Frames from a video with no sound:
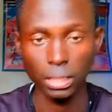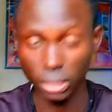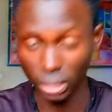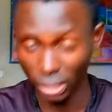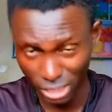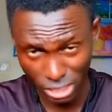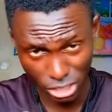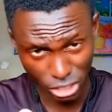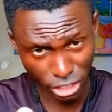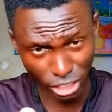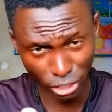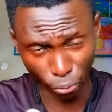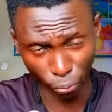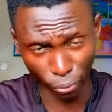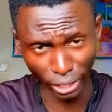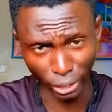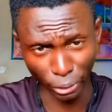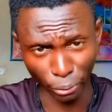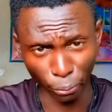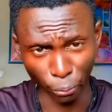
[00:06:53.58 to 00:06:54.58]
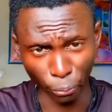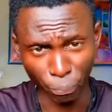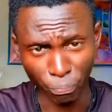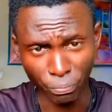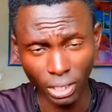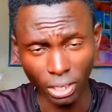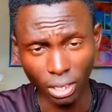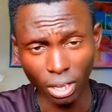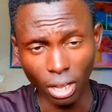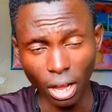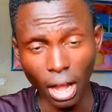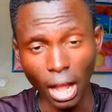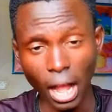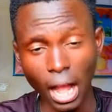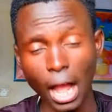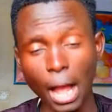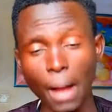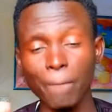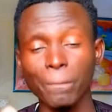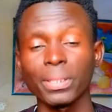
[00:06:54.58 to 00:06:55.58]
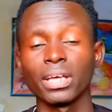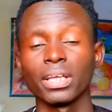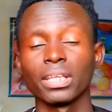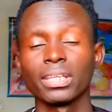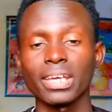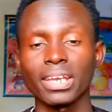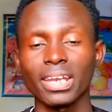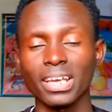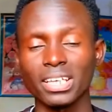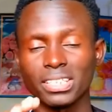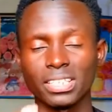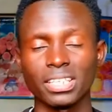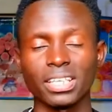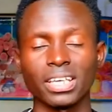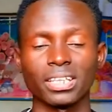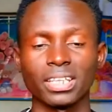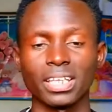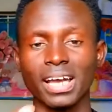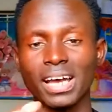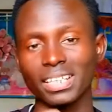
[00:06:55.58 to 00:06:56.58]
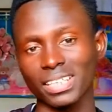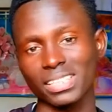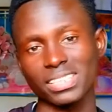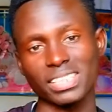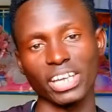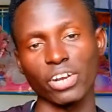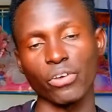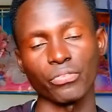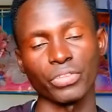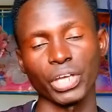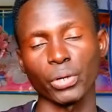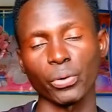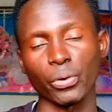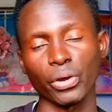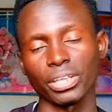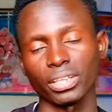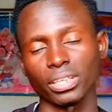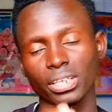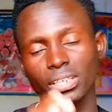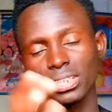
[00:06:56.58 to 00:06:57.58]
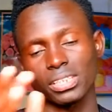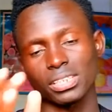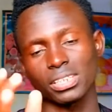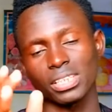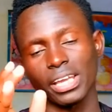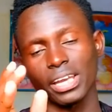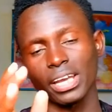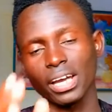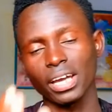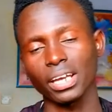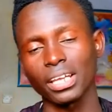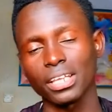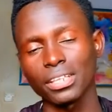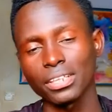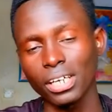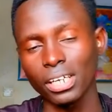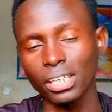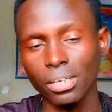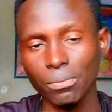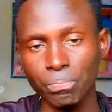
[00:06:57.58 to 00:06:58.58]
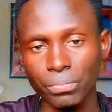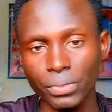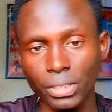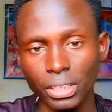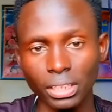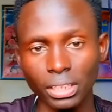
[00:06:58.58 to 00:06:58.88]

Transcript: The next thing you can do, the other side of the coin that I said earlier,